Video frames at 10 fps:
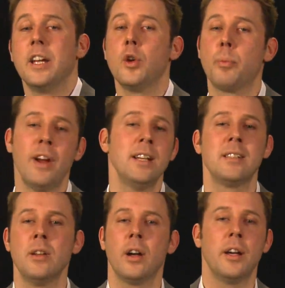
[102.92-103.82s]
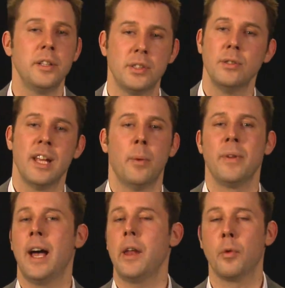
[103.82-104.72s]
Now, your brain's not going to do that
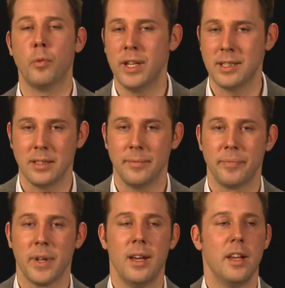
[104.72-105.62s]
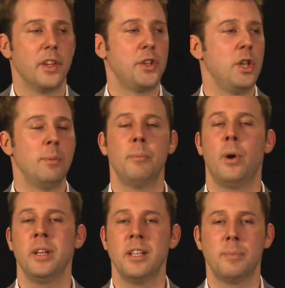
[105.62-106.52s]
without a reason. The human
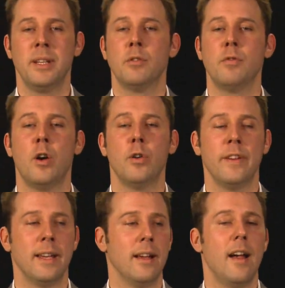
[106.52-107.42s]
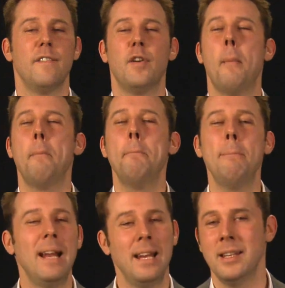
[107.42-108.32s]
body has been evolving for
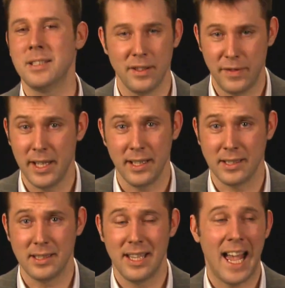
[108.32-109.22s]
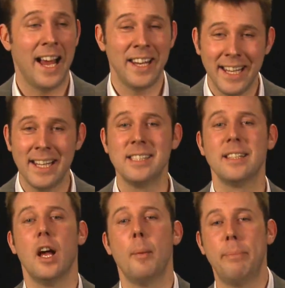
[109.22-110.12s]
millions of years, and it
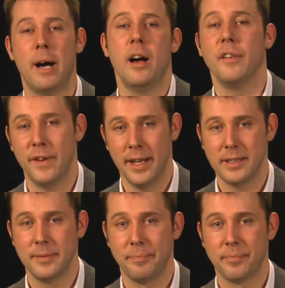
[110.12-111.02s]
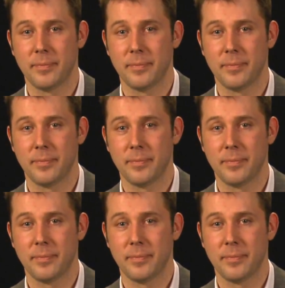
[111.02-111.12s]
is perfect.